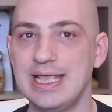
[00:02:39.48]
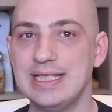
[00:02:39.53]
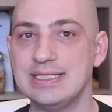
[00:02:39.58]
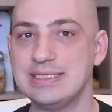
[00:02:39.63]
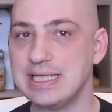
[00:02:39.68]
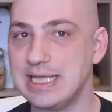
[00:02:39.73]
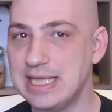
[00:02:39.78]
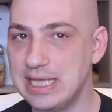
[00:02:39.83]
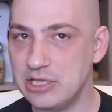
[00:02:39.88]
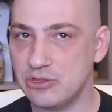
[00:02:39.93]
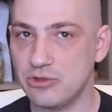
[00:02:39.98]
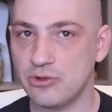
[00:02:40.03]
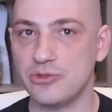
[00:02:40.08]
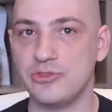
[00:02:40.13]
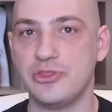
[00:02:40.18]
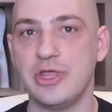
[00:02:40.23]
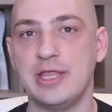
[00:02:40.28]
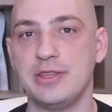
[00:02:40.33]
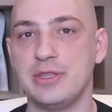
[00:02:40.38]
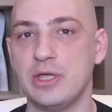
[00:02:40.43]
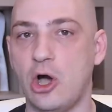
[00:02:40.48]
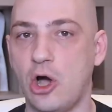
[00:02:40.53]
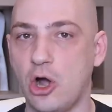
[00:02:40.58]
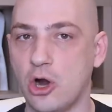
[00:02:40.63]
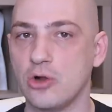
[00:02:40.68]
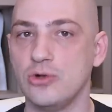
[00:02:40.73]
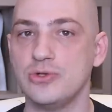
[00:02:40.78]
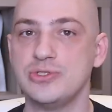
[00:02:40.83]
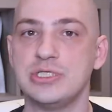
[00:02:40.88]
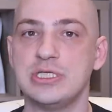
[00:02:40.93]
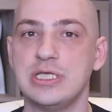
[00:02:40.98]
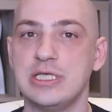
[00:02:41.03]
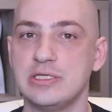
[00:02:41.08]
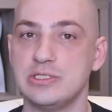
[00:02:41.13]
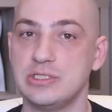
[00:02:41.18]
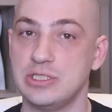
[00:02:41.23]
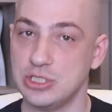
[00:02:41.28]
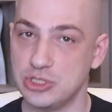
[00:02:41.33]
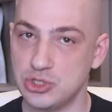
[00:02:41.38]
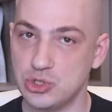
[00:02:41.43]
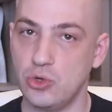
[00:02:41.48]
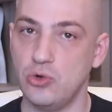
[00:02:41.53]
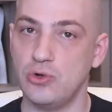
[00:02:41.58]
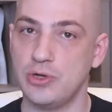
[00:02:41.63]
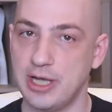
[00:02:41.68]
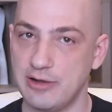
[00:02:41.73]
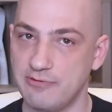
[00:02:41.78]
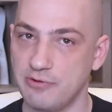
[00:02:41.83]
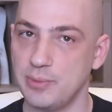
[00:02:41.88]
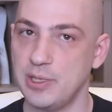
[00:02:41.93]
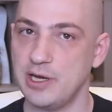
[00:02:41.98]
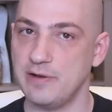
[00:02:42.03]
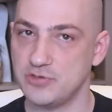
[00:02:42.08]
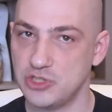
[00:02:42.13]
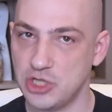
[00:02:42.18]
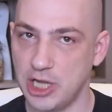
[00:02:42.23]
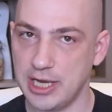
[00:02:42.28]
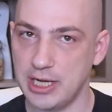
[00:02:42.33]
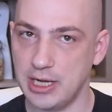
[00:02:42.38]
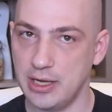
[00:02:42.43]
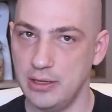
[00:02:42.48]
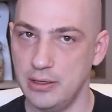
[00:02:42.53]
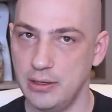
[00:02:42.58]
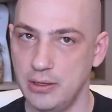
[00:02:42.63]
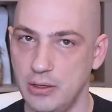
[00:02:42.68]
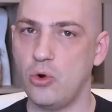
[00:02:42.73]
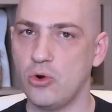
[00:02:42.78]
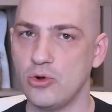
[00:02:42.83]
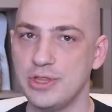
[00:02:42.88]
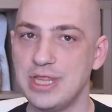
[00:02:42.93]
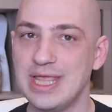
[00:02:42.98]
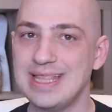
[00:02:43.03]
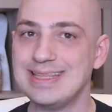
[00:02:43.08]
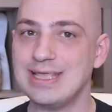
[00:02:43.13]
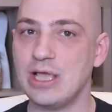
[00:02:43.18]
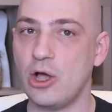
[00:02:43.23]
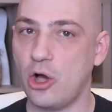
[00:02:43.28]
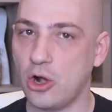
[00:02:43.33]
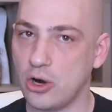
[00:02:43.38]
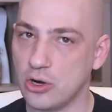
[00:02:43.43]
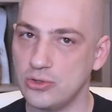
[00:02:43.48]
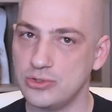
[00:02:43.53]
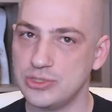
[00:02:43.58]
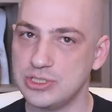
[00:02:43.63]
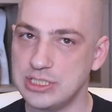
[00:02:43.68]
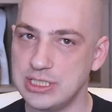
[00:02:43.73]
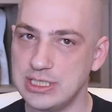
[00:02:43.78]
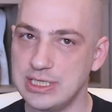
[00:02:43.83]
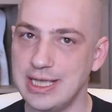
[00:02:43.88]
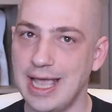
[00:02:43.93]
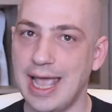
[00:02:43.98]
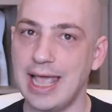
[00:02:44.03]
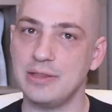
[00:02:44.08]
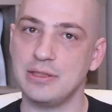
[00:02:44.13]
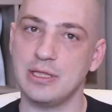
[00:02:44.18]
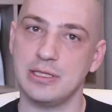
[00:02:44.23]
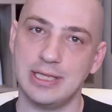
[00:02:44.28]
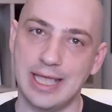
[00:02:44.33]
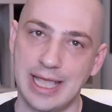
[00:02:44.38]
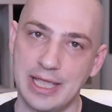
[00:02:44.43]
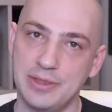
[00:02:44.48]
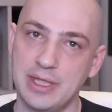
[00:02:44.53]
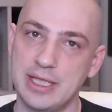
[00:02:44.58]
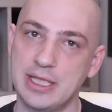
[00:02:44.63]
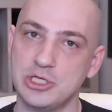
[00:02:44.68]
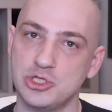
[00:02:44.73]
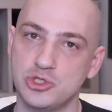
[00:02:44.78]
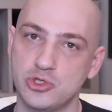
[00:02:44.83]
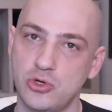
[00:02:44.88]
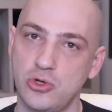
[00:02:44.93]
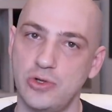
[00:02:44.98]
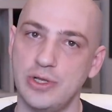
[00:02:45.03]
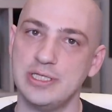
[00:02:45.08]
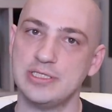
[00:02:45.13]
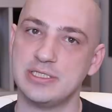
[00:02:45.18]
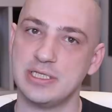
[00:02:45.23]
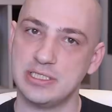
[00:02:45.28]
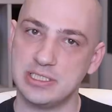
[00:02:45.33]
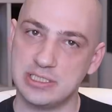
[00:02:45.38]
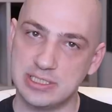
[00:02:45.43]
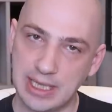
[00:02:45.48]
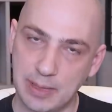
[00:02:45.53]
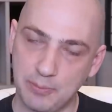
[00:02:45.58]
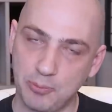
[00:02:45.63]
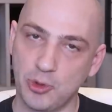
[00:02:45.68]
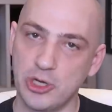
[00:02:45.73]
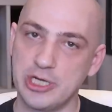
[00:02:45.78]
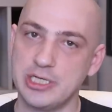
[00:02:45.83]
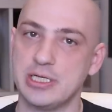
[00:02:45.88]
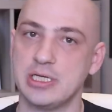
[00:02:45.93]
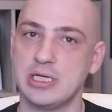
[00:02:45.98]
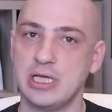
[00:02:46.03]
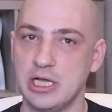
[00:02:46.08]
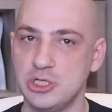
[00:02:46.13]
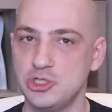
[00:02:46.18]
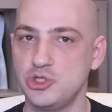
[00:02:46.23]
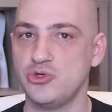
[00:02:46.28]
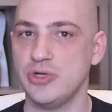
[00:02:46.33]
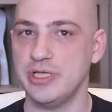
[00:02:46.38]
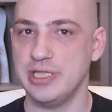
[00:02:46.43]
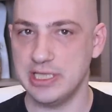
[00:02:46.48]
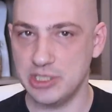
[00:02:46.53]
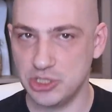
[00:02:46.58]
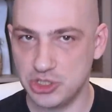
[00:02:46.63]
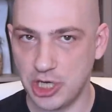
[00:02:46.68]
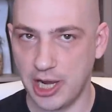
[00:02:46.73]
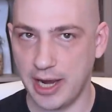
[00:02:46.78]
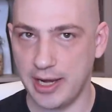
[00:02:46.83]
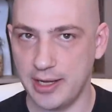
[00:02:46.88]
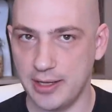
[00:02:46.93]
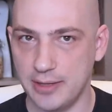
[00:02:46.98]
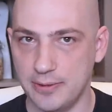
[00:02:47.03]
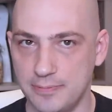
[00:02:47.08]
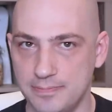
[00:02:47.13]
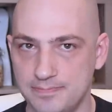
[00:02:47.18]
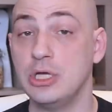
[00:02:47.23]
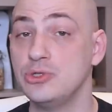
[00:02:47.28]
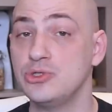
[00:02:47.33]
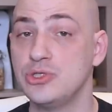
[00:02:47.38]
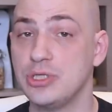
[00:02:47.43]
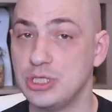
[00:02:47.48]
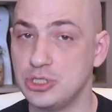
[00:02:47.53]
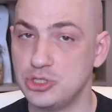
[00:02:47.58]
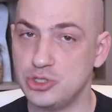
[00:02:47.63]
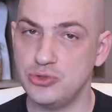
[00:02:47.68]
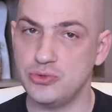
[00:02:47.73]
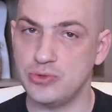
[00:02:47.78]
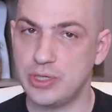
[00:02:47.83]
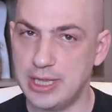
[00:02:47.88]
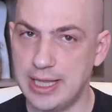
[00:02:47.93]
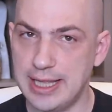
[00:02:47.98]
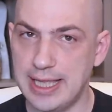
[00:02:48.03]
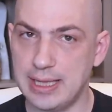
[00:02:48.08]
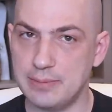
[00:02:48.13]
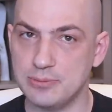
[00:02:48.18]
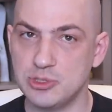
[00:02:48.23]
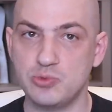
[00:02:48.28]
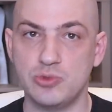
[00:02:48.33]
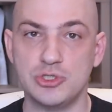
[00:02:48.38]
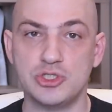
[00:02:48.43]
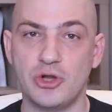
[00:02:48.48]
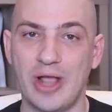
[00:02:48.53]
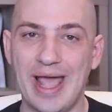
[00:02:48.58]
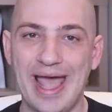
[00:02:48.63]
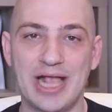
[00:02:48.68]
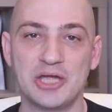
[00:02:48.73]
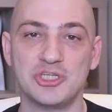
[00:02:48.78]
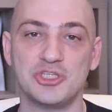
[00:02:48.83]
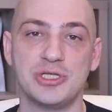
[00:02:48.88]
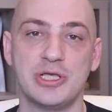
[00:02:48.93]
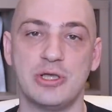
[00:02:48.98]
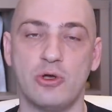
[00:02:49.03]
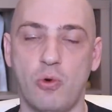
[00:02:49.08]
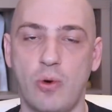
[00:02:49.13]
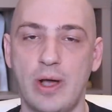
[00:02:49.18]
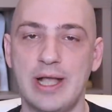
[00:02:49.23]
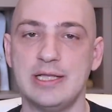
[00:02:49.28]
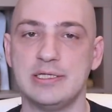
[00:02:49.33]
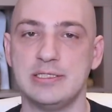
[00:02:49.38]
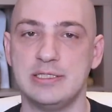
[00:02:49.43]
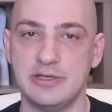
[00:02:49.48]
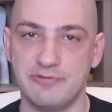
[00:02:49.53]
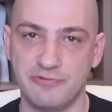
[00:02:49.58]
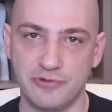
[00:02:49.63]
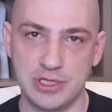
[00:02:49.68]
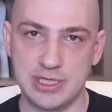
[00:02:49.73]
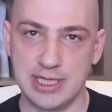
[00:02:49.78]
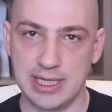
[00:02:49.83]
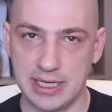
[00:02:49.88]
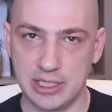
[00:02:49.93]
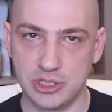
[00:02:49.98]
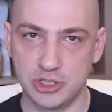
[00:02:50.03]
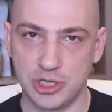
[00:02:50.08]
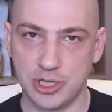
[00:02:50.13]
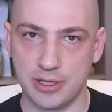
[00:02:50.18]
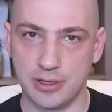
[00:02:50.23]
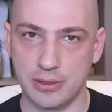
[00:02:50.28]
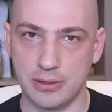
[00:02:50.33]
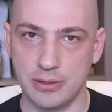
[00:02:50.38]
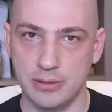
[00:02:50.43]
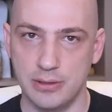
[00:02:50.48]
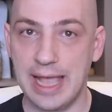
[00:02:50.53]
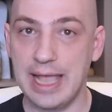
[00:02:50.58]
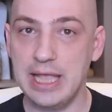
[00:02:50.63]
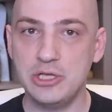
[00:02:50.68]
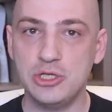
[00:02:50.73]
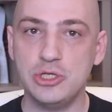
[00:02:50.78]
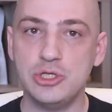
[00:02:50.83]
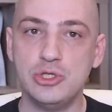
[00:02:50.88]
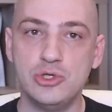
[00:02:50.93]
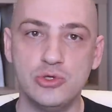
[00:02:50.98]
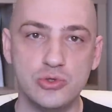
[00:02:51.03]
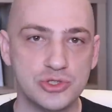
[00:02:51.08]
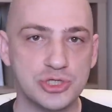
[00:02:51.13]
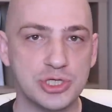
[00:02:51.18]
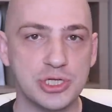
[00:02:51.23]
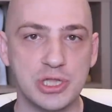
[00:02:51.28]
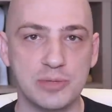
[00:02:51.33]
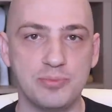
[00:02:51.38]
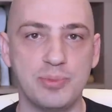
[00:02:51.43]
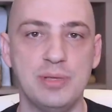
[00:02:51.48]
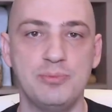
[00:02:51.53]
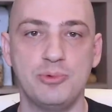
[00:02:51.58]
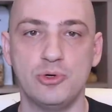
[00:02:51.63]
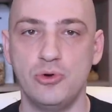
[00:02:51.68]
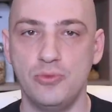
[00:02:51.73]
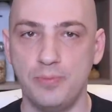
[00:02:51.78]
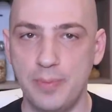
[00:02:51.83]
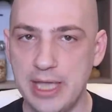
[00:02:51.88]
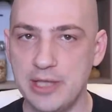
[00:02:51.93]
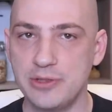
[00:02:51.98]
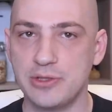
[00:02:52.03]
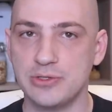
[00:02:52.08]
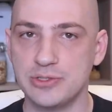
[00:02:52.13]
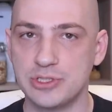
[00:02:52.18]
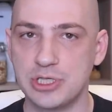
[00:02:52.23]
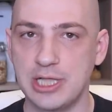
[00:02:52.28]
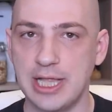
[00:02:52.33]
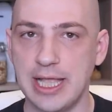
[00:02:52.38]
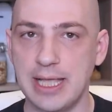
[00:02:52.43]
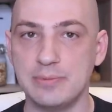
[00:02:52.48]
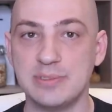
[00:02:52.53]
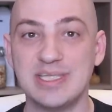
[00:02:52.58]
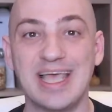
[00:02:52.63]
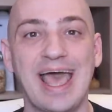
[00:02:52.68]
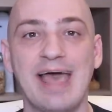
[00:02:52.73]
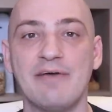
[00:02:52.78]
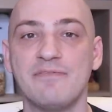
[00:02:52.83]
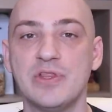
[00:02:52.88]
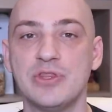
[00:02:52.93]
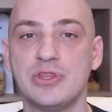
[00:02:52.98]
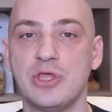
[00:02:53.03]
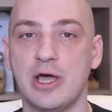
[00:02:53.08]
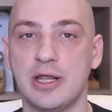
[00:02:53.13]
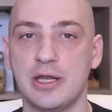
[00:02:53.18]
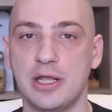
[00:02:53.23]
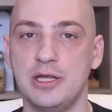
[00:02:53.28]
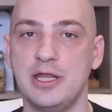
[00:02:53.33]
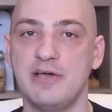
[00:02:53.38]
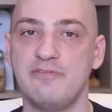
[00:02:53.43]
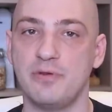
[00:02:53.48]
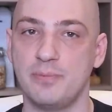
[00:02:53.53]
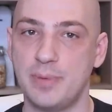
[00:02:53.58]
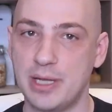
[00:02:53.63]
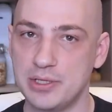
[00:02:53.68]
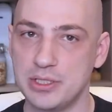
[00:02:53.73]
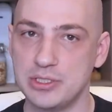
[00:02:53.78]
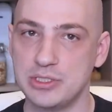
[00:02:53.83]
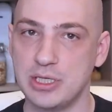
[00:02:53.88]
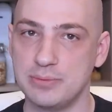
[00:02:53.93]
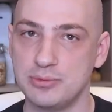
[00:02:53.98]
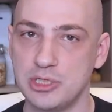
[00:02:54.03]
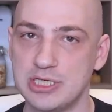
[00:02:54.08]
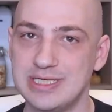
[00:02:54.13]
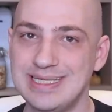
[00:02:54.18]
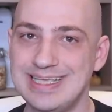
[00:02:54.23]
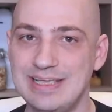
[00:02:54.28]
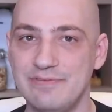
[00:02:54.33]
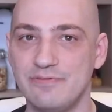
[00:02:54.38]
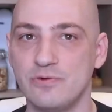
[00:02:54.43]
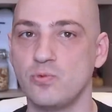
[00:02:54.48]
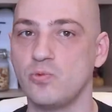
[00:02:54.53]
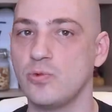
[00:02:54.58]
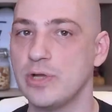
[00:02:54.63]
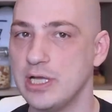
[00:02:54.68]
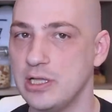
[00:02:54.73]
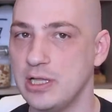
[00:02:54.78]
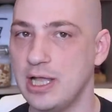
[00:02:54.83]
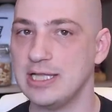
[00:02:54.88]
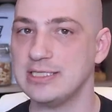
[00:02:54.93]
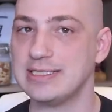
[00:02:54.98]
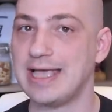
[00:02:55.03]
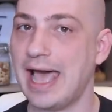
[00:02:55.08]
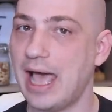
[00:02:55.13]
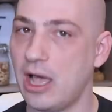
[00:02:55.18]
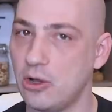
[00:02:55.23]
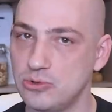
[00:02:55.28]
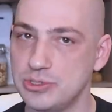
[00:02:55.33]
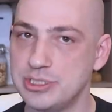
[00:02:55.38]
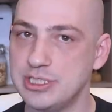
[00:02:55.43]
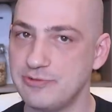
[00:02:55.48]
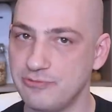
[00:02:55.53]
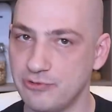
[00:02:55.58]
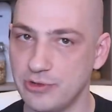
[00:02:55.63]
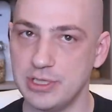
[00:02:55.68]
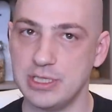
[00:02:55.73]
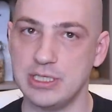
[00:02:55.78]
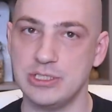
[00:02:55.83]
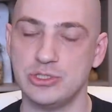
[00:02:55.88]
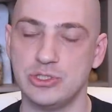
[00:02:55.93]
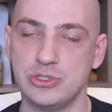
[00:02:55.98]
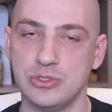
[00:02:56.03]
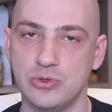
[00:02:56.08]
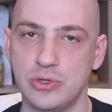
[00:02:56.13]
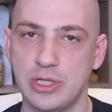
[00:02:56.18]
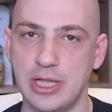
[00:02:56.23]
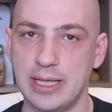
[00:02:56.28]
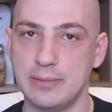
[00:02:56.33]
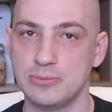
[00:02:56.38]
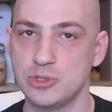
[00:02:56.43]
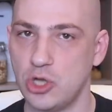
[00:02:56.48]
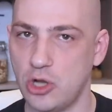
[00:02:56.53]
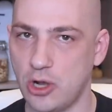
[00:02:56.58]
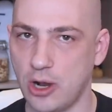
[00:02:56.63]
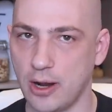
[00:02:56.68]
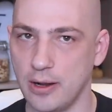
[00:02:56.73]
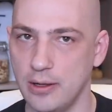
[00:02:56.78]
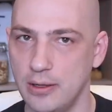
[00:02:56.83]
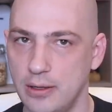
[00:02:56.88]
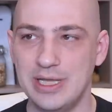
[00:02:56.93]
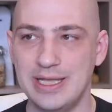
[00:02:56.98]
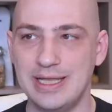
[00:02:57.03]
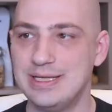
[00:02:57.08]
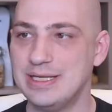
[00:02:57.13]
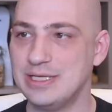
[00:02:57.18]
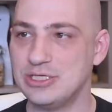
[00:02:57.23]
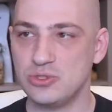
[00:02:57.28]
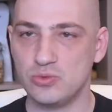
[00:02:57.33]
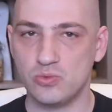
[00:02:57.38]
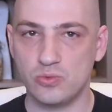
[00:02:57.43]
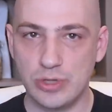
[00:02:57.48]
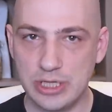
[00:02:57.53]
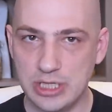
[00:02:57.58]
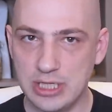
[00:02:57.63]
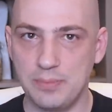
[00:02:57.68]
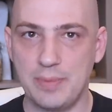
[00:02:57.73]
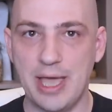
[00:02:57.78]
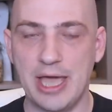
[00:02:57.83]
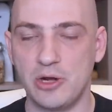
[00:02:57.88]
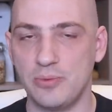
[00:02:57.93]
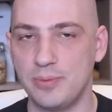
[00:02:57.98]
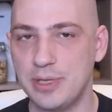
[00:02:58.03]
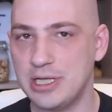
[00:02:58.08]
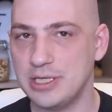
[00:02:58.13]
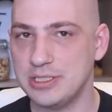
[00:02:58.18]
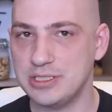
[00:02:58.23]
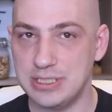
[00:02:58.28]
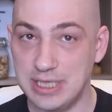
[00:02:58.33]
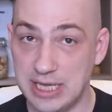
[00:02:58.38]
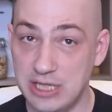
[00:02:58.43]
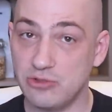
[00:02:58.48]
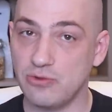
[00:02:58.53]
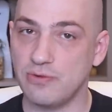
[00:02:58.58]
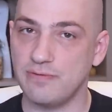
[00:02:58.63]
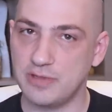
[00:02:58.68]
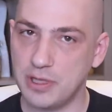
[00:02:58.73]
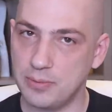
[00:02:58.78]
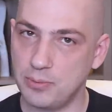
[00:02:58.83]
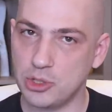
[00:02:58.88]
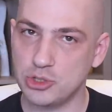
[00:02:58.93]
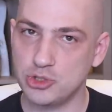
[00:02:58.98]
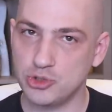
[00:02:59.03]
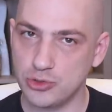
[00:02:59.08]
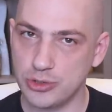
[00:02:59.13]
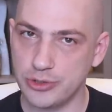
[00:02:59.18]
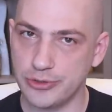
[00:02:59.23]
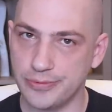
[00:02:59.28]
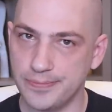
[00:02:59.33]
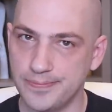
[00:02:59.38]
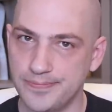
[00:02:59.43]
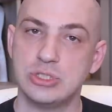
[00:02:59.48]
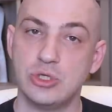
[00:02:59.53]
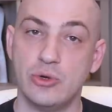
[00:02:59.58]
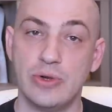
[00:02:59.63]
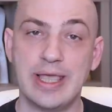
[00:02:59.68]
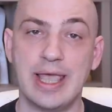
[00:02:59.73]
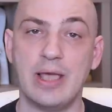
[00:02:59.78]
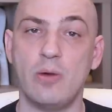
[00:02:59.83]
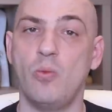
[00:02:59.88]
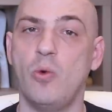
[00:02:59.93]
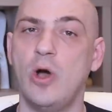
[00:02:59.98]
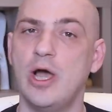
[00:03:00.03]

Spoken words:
is either that the ROC is the sole government of China, or that the ROC and the land they control is a separate country than China. Those are the two claims, which are actually quite different than each other. And usually the people who make those claims haven't thought enough about the subject to even realize how different these two claims are. But it doesn't really matter because neither of them are true. So again,